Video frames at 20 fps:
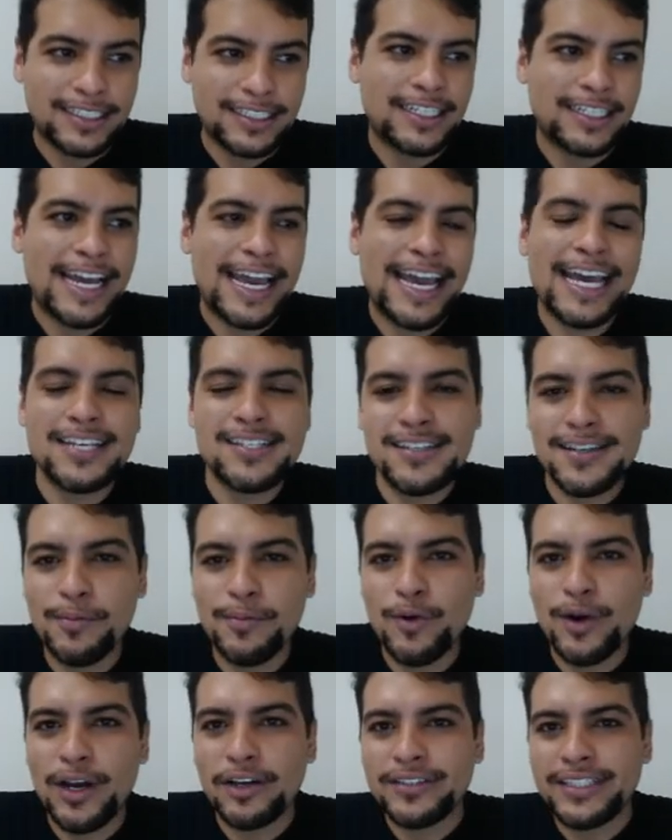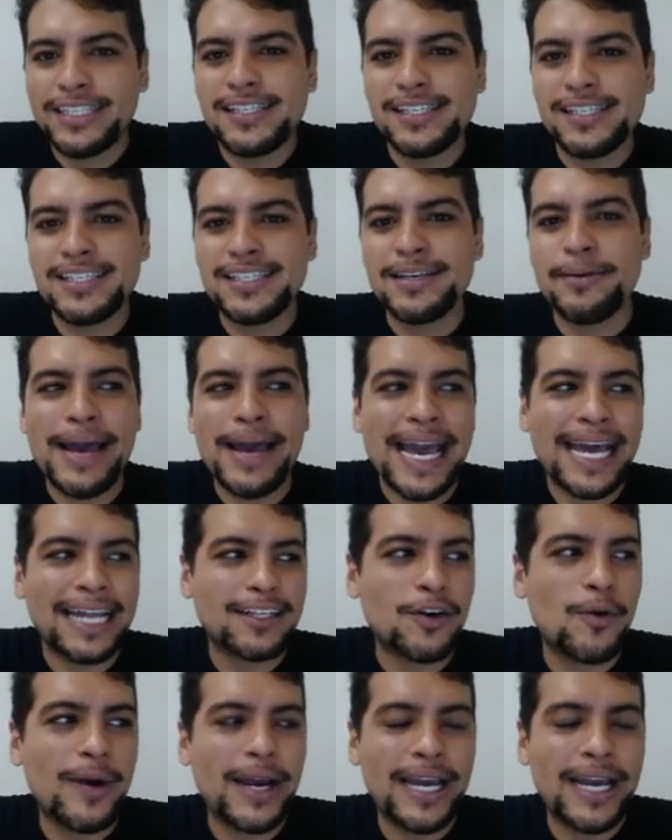Ask Samuel. This is a
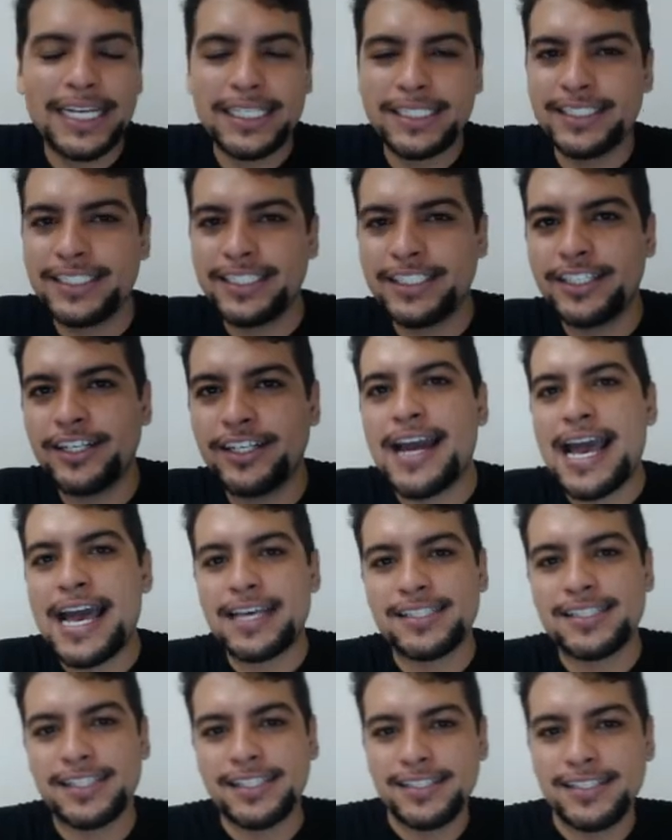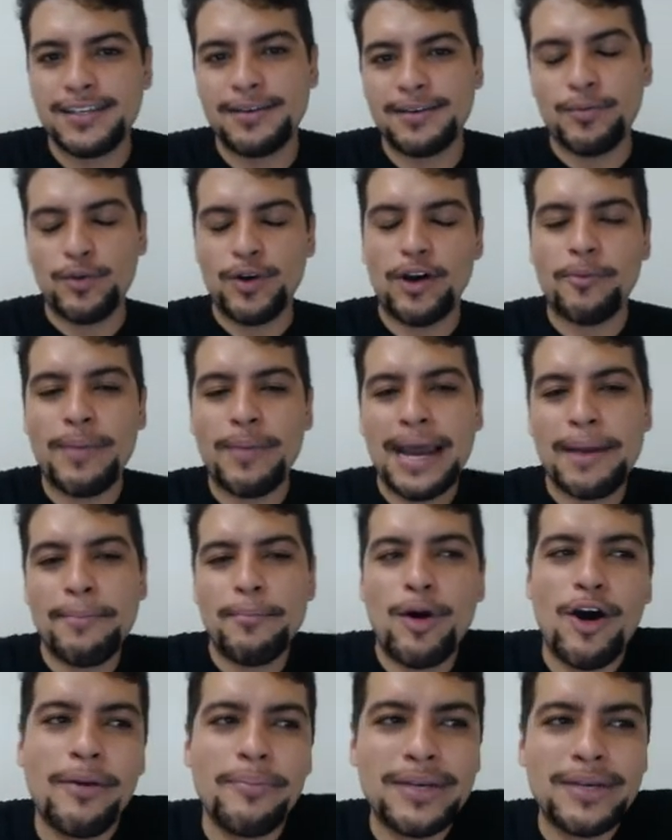bad question you're asking, Samuel. My
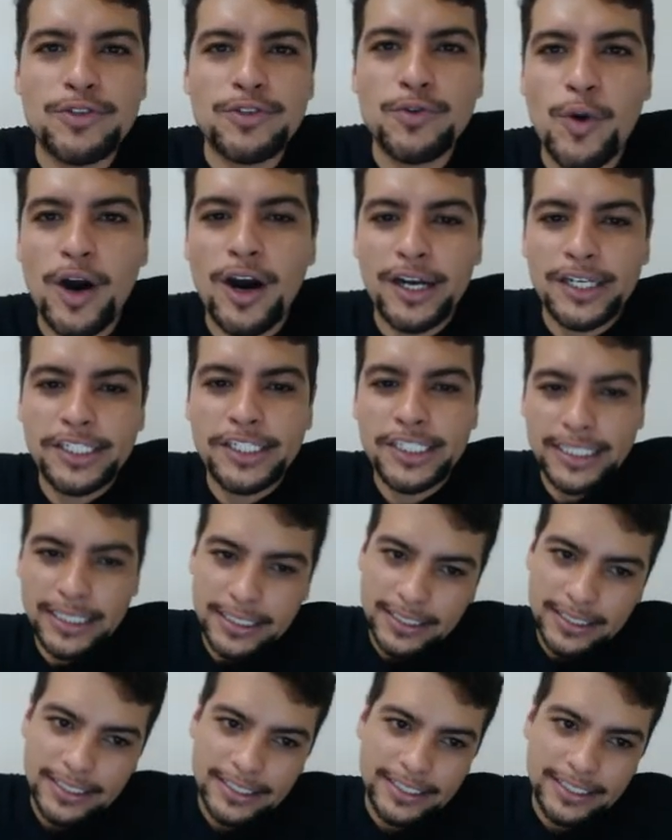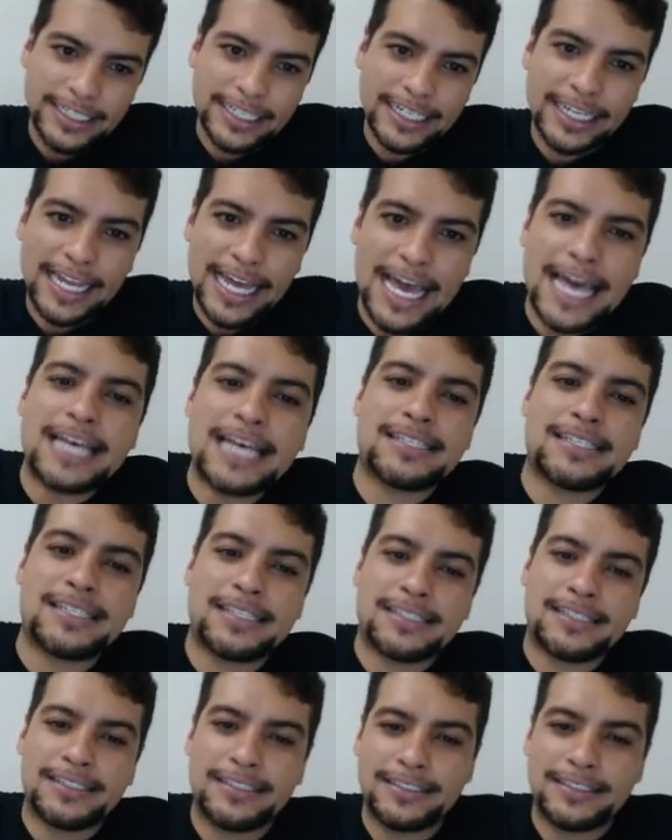mom is watching the class.